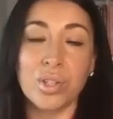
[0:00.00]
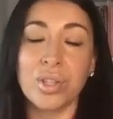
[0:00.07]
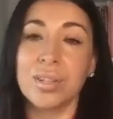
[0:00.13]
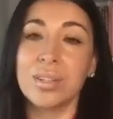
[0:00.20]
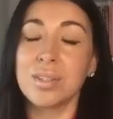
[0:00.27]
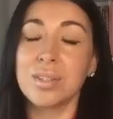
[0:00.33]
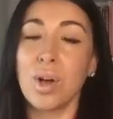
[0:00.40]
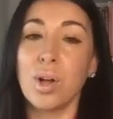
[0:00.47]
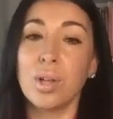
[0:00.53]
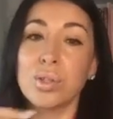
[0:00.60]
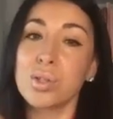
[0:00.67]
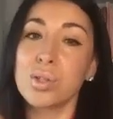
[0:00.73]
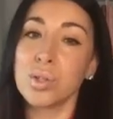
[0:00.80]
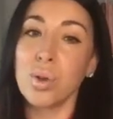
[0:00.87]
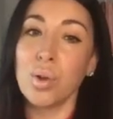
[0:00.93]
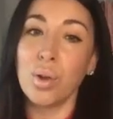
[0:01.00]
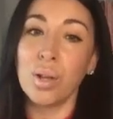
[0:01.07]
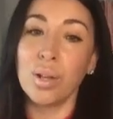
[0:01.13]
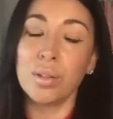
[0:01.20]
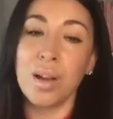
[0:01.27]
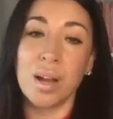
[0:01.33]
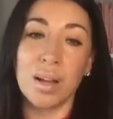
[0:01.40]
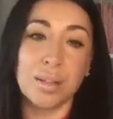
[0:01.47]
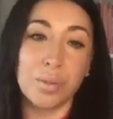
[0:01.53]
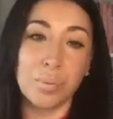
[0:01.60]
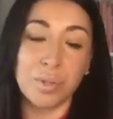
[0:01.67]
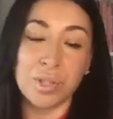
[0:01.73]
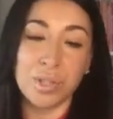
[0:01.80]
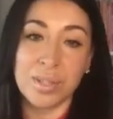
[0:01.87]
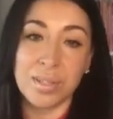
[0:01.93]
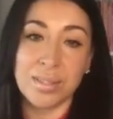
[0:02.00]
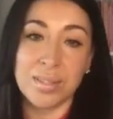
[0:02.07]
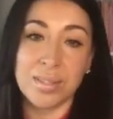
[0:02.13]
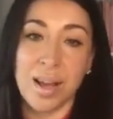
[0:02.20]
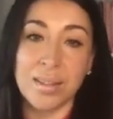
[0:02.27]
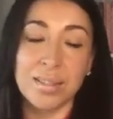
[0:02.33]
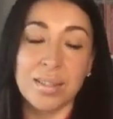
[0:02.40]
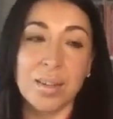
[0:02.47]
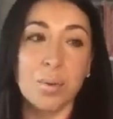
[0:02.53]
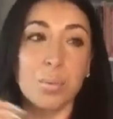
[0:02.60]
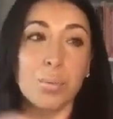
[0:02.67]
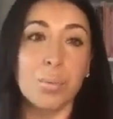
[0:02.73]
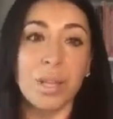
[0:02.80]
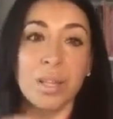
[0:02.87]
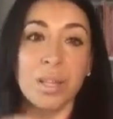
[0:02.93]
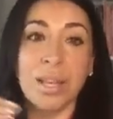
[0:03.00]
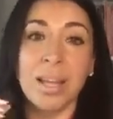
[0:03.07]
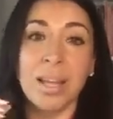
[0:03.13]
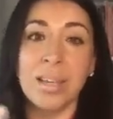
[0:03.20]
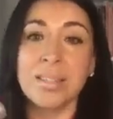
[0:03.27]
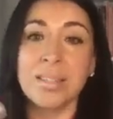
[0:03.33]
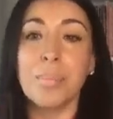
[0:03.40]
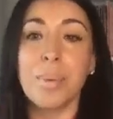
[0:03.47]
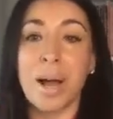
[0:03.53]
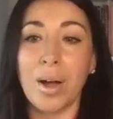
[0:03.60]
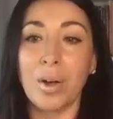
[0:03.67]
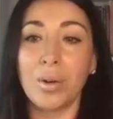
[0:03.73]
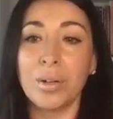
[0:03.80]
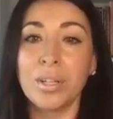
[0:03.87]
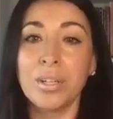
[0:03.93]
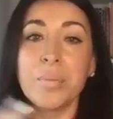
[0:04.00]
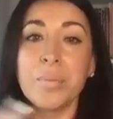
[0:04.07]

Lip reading: and it's called Soul Aligned for Success. It really is about